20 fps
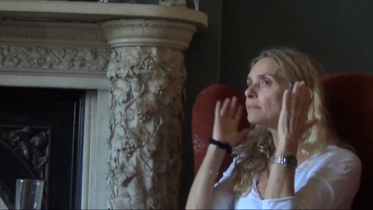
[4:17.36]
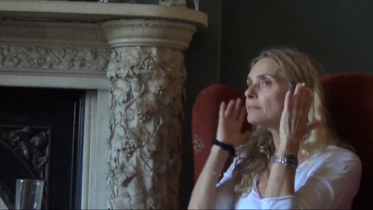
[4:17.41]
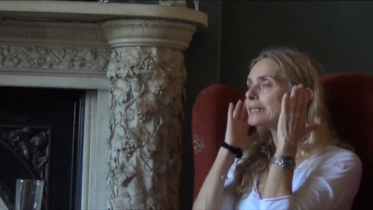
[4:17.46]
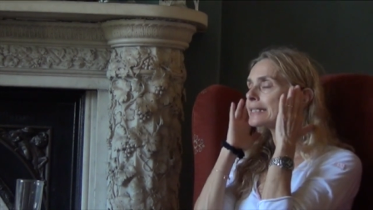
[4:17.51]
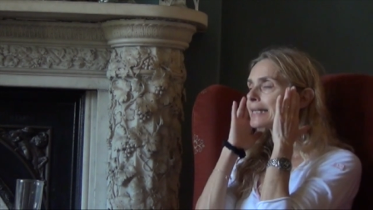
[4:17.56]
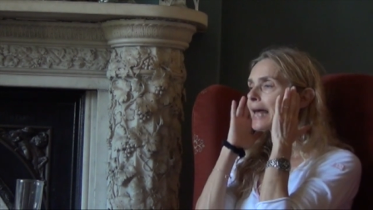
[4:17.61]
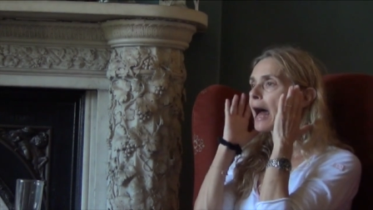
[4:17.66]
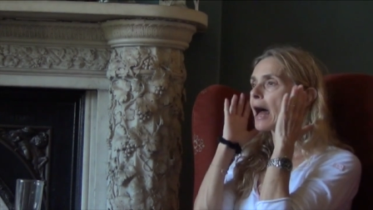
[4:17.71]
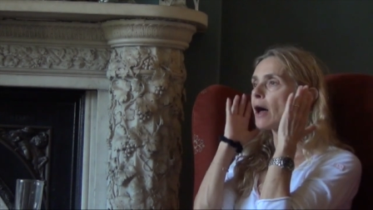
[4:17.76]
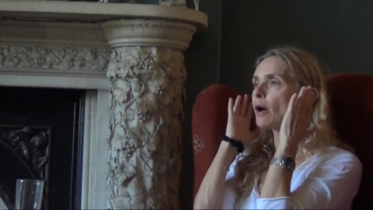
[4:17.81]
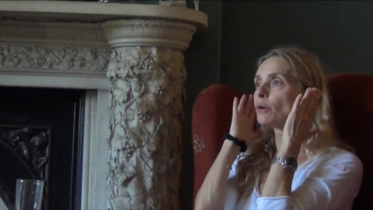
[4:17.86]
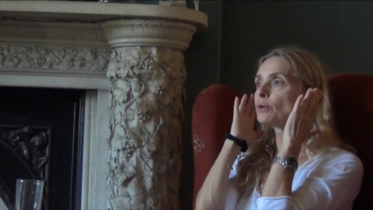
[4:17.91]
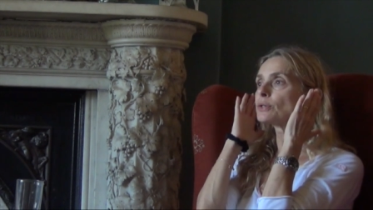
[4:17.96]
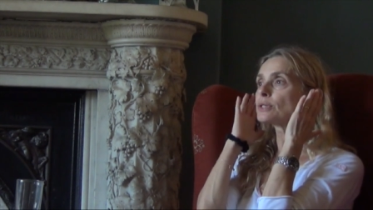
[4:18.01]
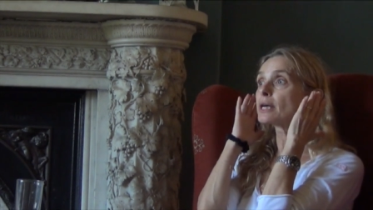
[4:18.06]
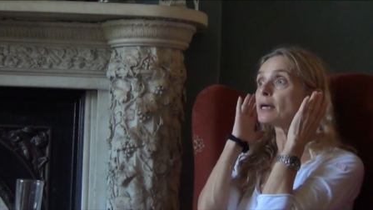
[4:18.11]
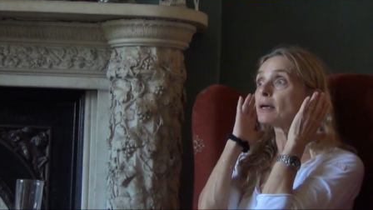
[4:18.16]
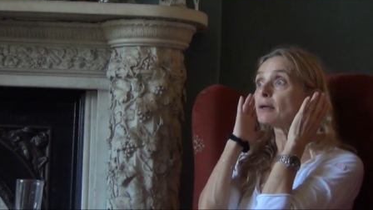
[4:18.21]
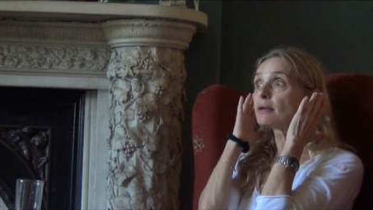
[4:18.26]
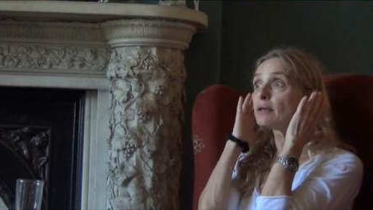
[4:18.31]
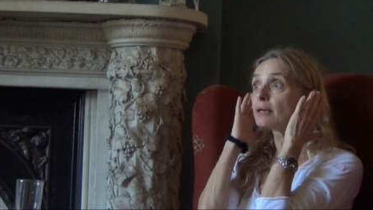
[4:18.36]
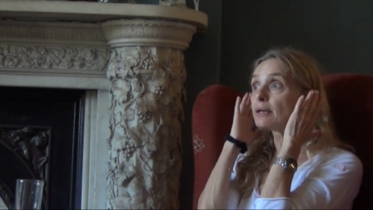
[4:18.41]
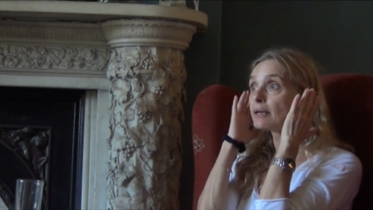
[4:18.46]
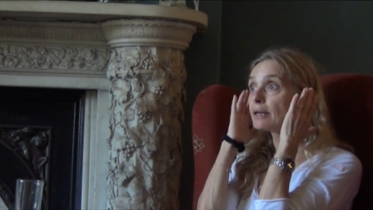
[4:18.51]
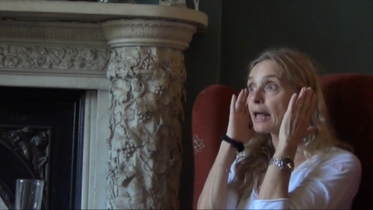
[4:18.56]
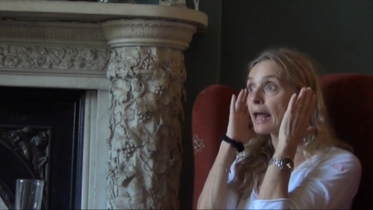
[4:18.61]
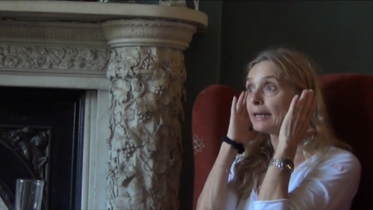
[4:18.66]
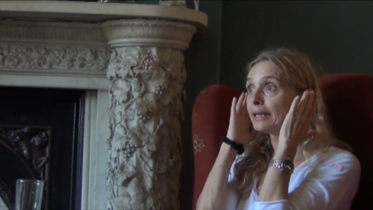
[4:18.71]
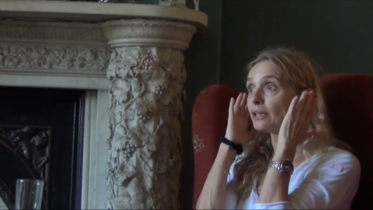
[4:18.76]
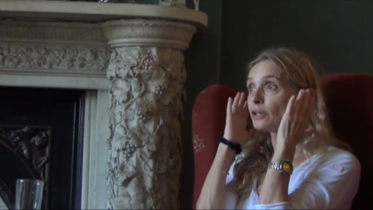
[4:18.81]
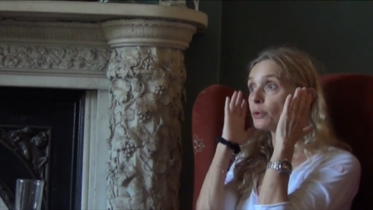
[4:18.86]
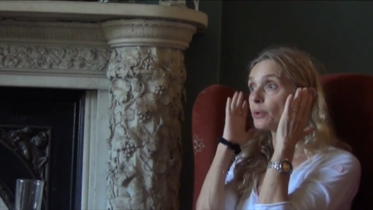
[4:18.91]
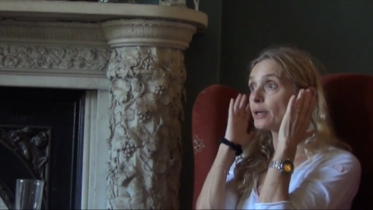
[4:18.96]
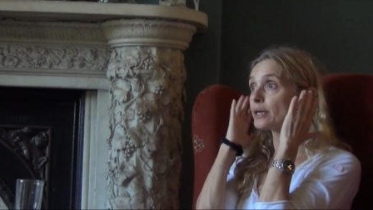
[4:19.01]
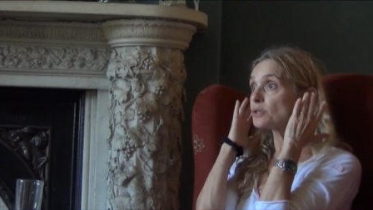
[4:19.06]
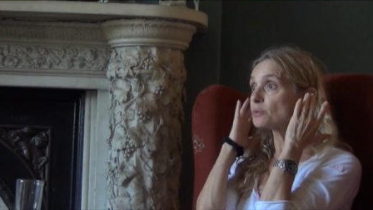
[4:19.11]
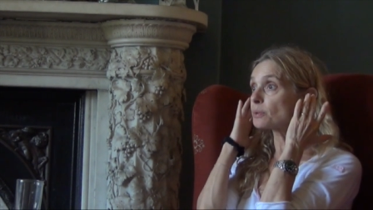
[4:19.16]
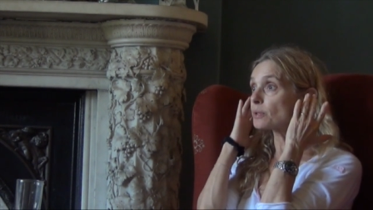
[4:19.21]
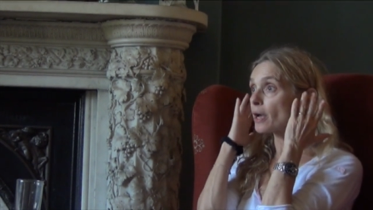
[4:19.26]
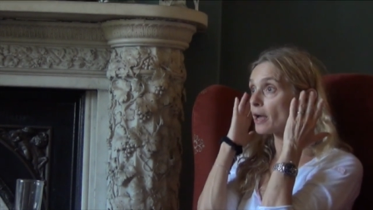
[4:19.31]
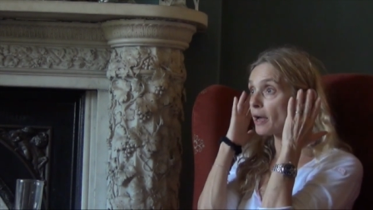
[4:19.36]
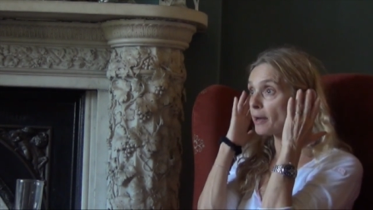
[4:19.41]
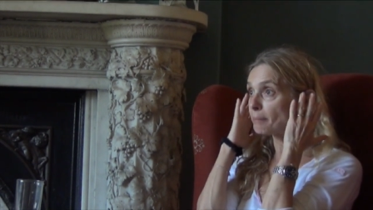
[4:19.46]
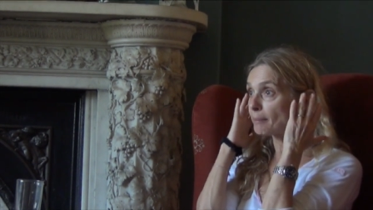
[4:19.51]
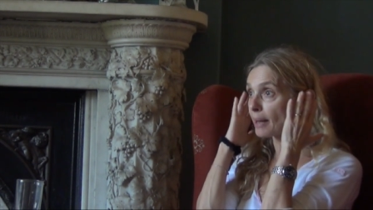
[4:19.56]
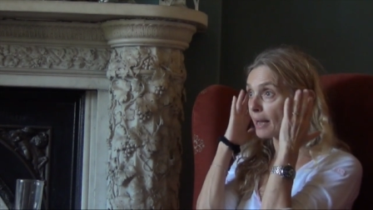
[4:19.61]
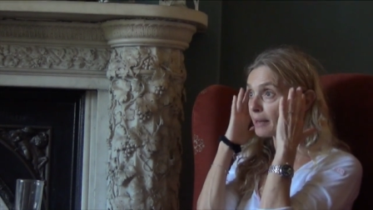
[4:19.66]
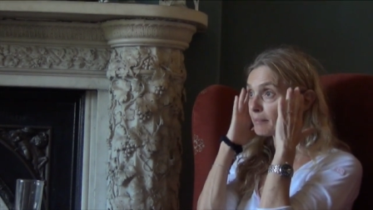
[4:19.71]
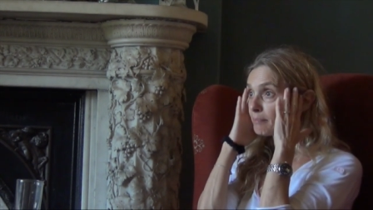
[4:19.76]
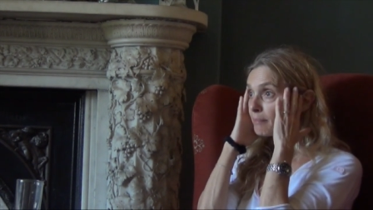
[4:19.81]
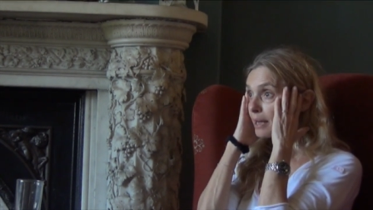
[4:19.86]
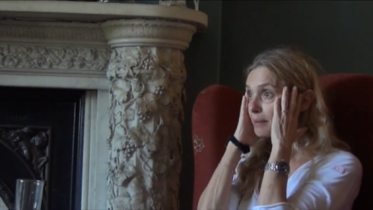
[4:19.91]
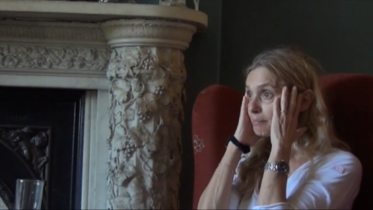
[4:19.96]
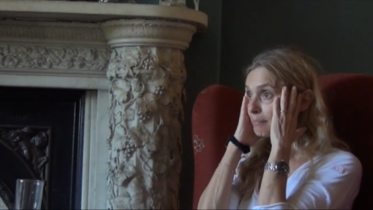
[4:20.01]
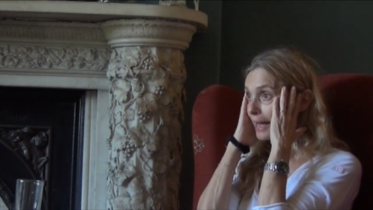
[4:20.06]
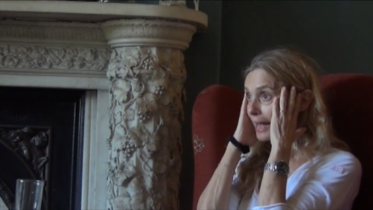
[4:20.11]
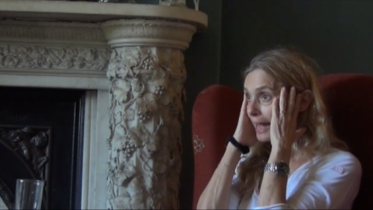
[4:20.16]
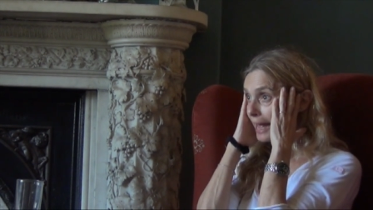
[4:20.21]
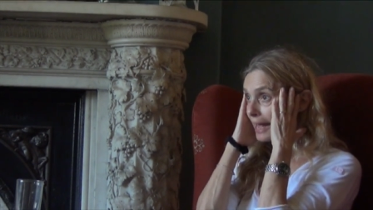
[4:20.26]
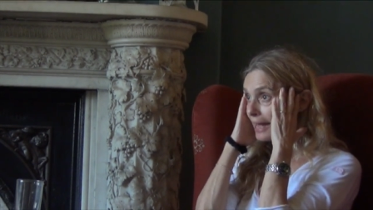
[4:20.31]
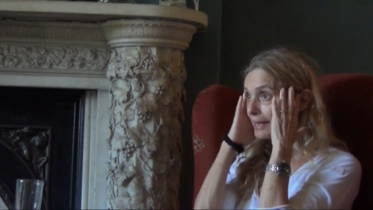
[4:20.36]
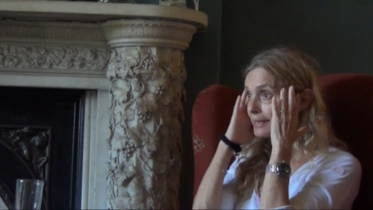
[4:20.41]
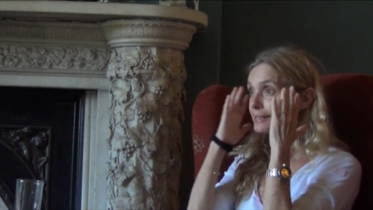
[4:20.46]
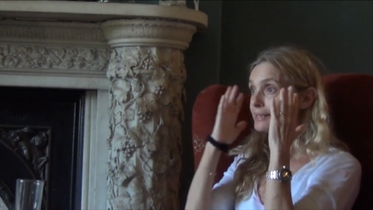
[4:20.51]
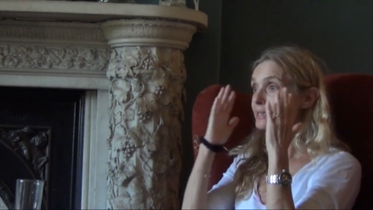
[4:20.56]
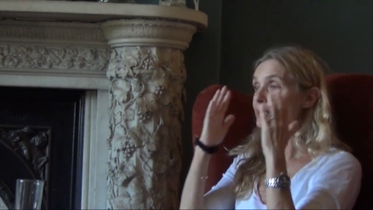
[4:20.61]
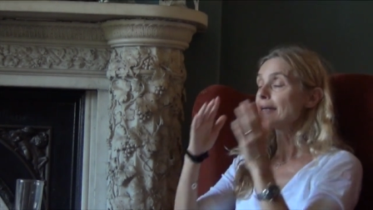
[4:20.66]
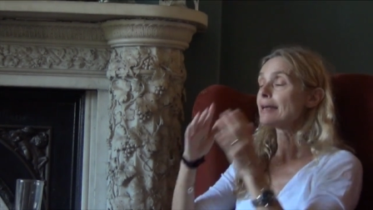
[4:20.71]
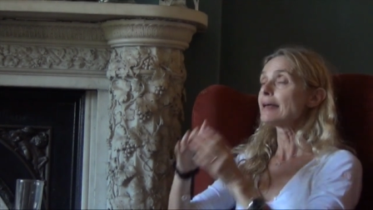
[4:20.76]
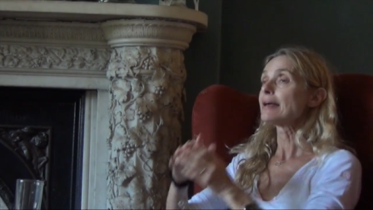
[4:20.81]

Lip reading: Sound, any noise would hurt my head.